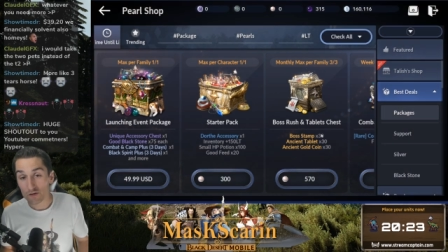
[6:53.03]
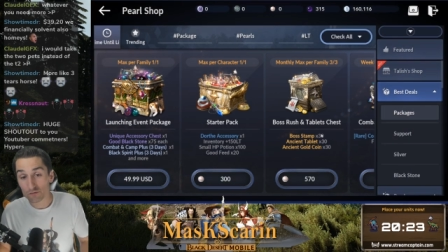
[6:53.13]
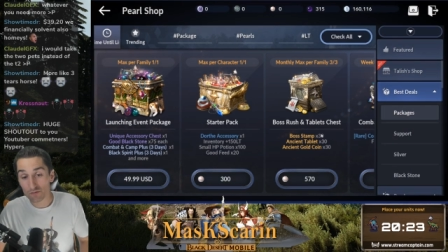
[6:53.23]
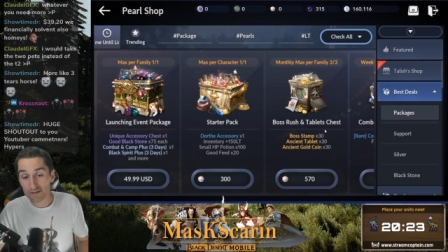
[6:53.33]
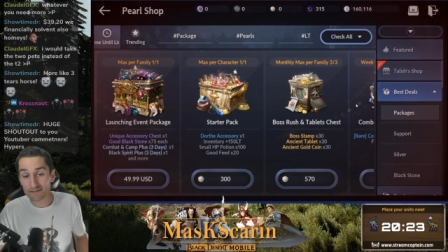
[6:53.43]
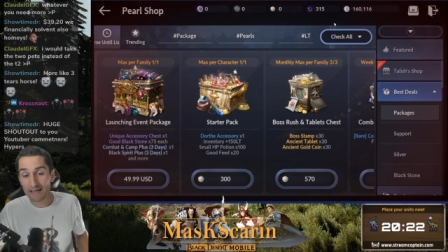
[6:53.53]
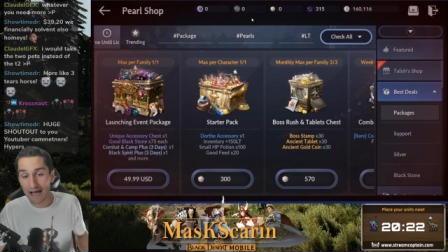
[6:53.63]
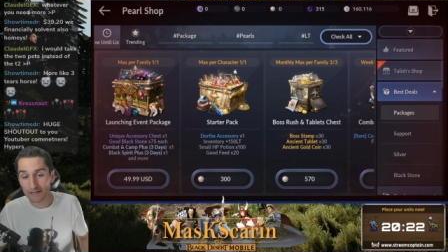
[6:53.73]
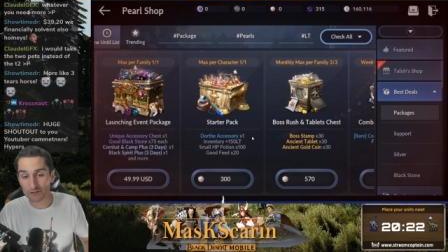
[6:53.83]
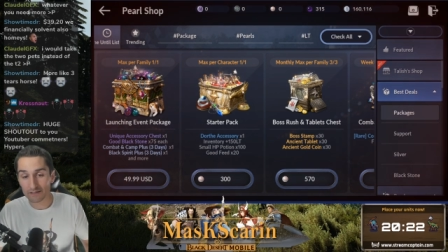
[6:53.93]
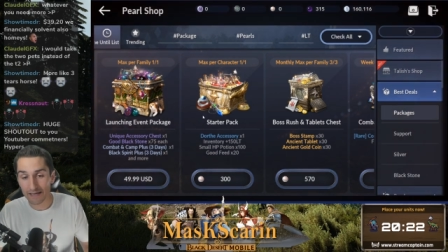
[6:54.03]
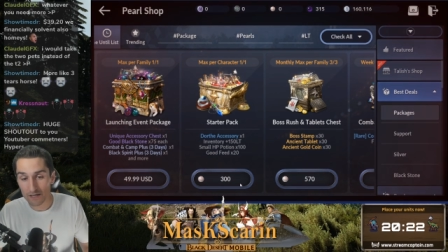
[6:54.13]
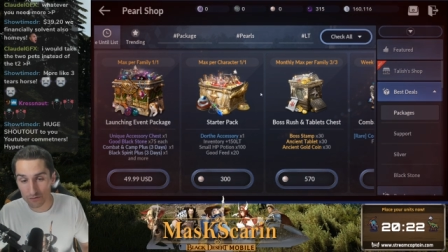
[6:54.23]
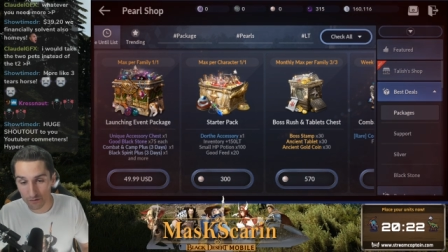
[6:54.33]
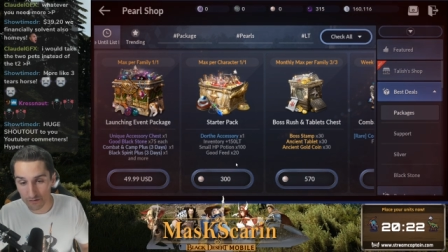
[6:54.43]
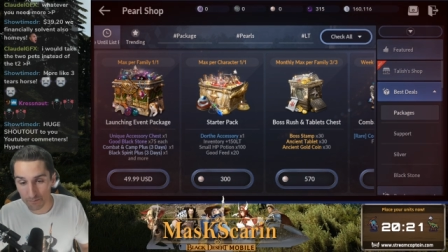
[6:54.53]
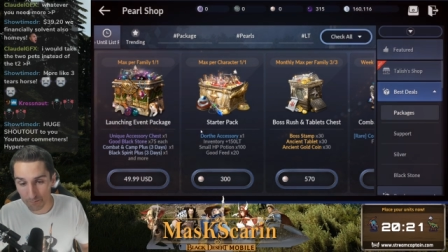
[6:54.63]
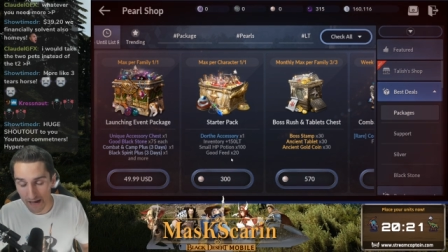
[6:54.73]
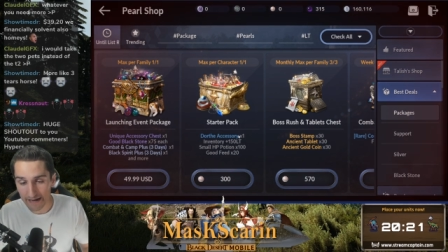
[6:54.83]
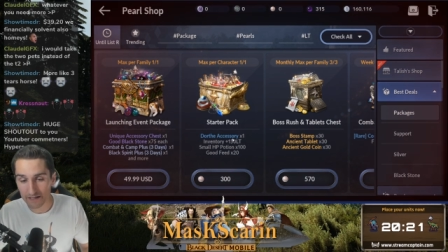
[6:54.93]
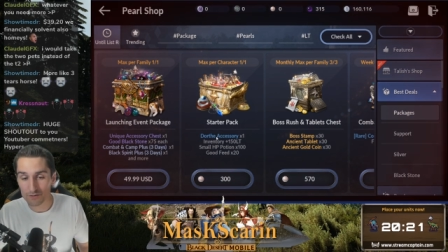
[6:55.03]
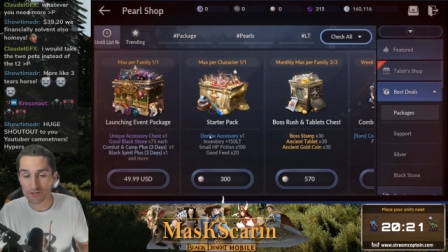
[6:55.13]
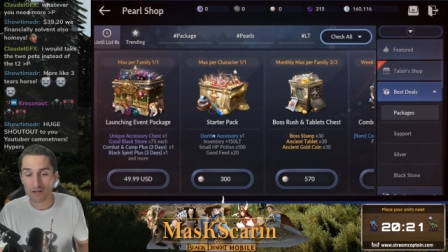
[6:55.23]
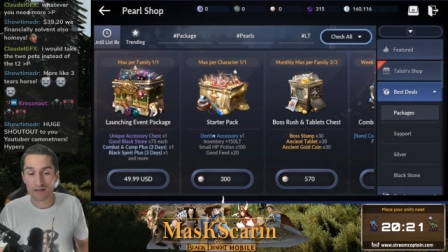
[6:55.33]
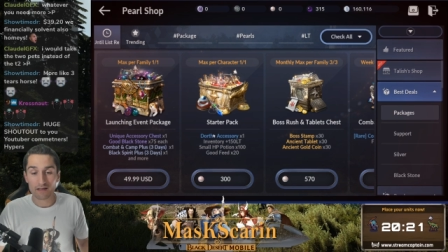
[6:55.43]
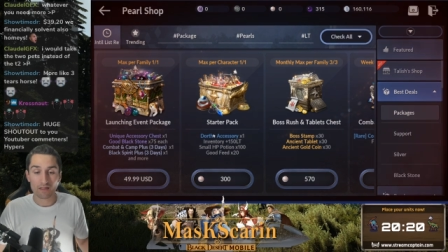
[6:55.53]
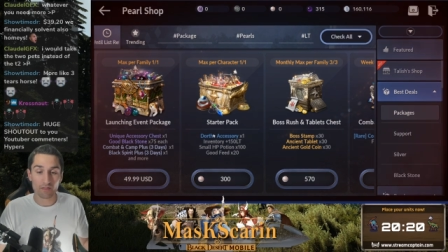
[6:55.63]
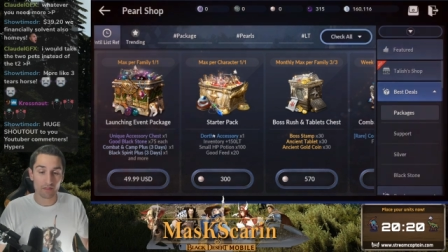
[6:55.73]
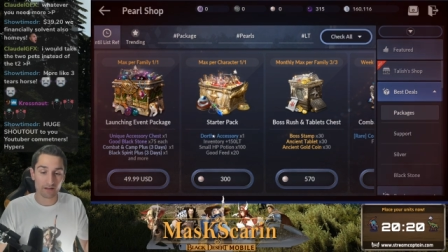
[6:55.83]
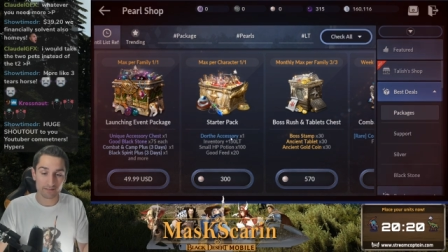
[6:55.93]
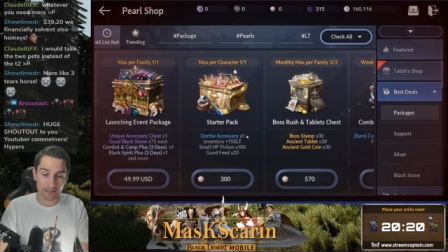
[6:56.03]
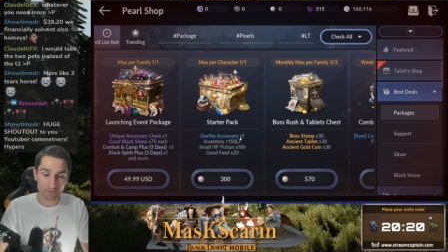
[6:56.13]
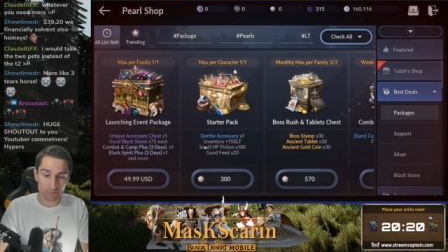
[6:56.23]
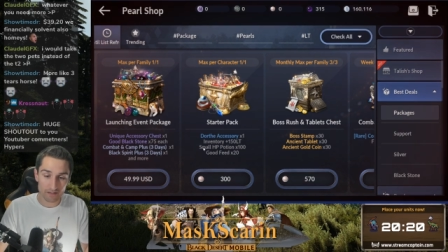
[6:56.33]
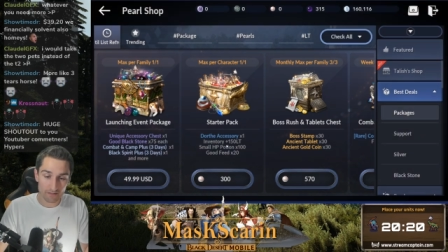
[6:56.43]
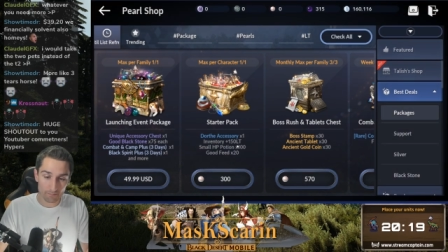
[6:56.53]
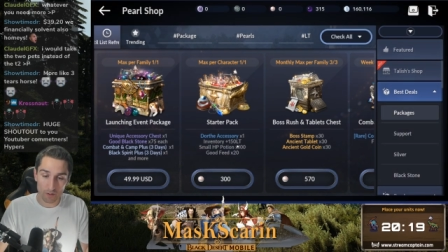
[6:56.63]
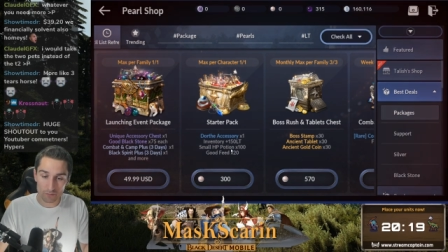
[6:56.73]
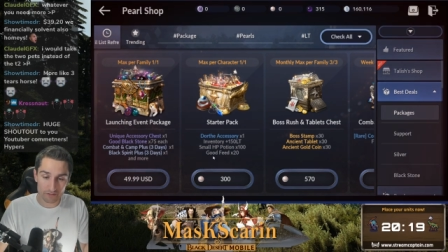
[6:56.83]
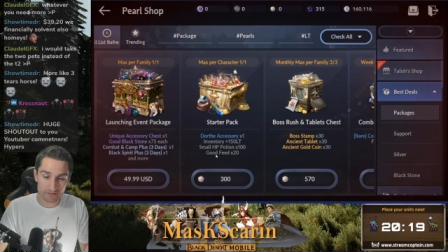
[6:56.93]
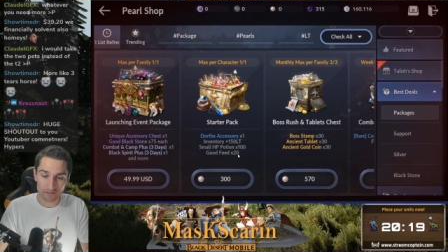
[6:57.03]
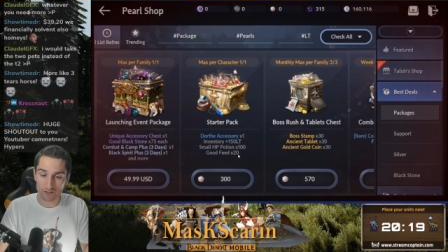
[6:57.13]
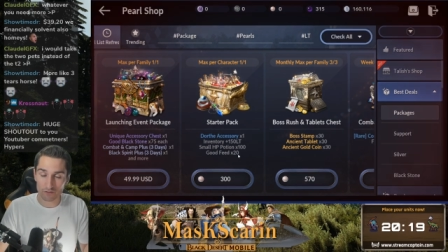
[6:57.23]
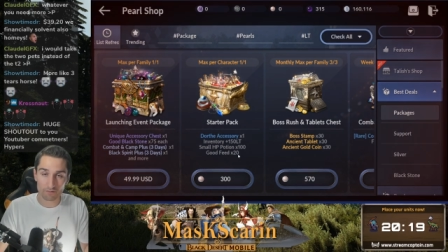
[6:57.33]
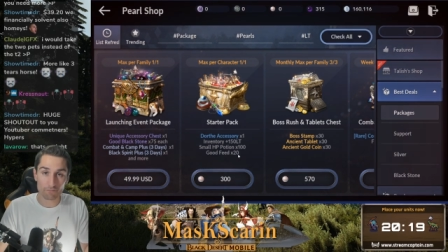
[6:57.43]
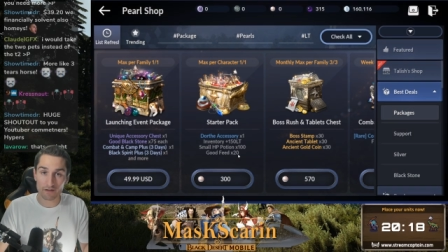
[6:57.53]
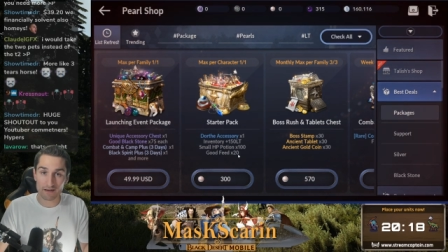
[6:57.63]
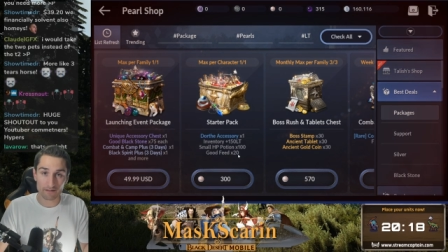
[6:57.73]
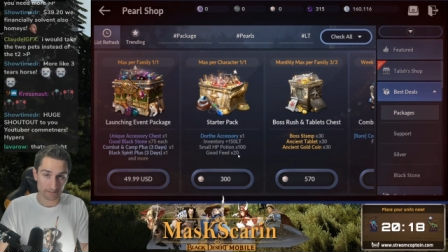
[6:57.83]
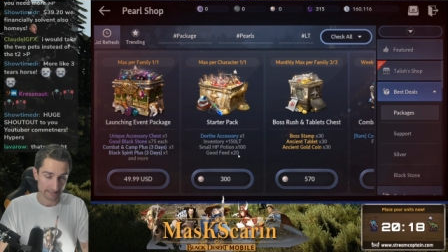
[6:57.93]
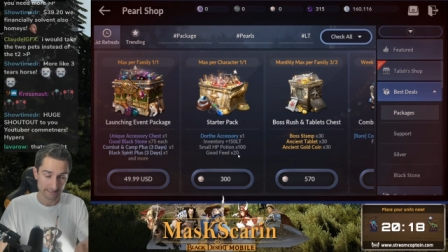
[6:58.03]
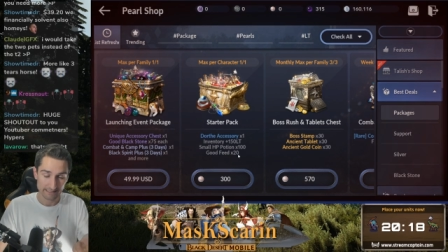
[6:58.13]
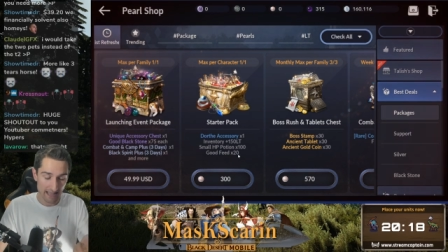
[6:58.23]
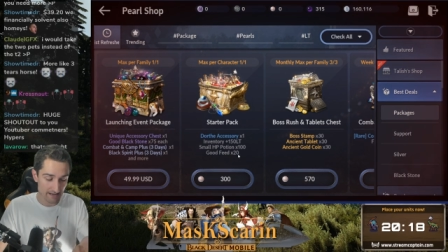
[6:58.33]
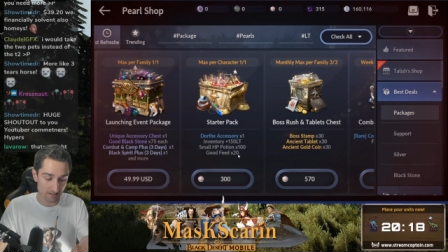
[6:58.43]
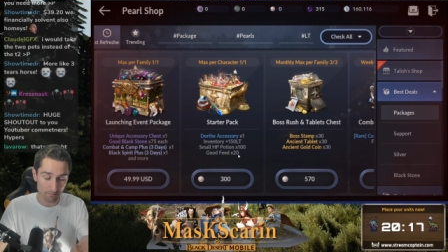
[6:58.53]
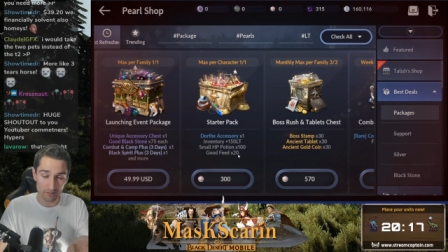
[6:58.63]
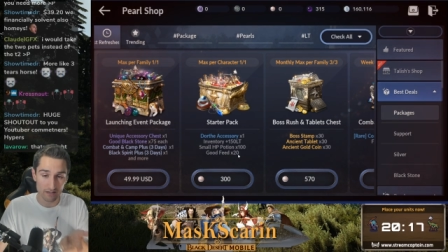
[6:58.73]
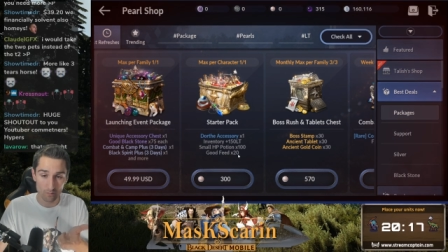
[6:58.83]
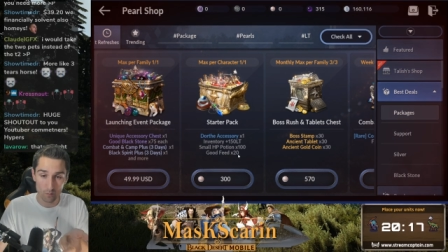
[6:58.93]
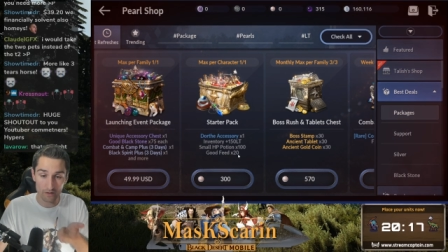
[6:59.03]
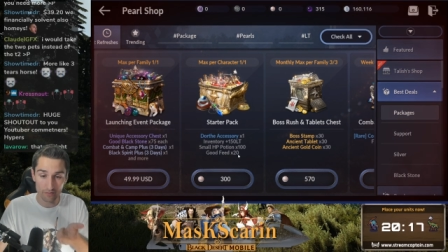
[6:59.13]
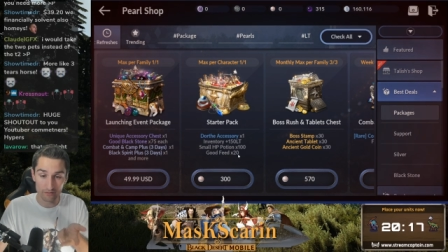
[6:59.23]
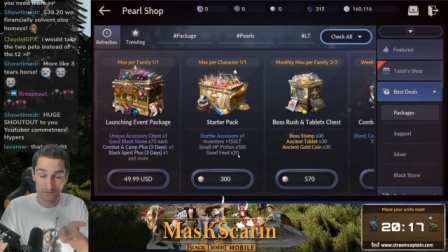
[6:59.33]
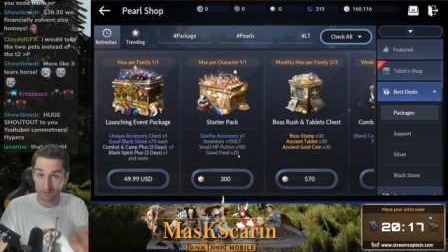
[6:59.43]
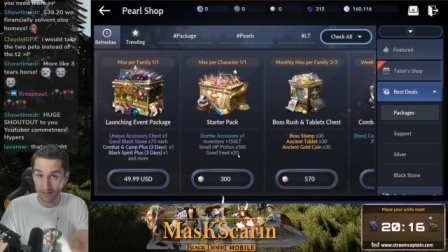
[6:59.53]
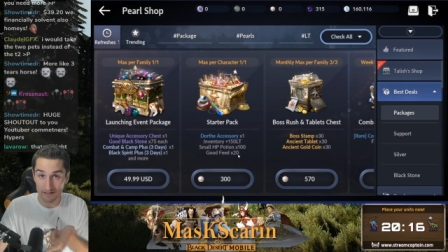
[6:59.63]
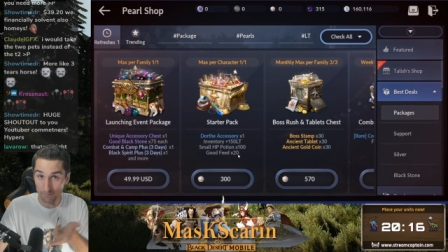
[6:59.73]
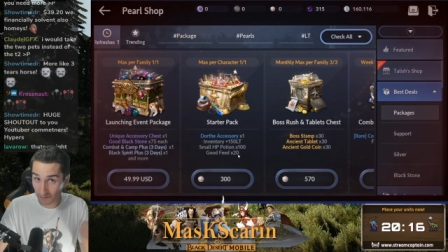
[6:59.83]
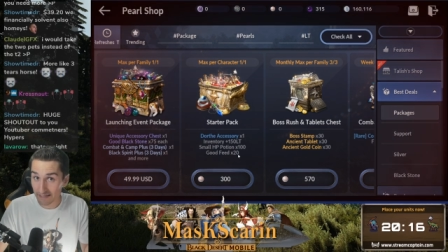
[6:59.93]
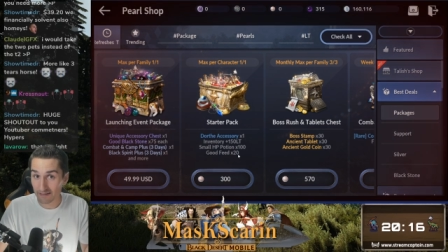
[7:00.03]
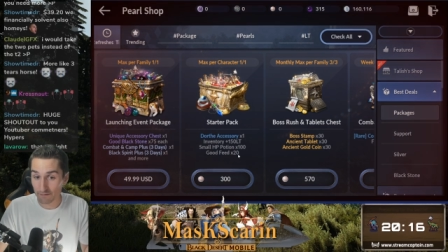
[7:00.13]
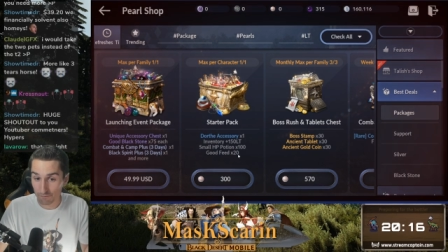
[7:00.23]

So this is actually a good package the accessory, the potions, and the good feed end up being worth like completely